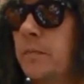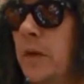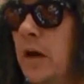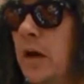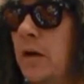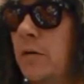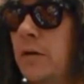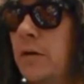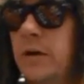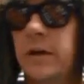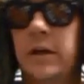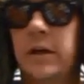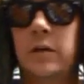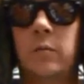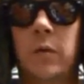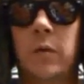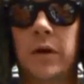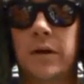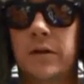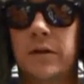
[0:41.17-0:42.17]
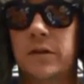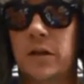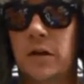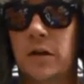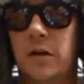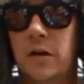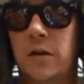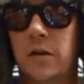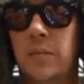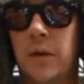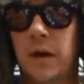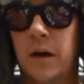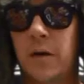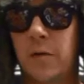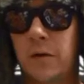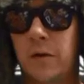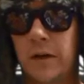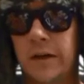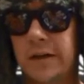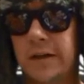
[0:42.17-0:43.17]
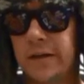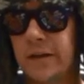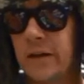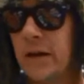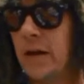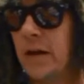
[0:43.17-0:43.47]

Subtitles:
Powerade, White Cherry Powerade.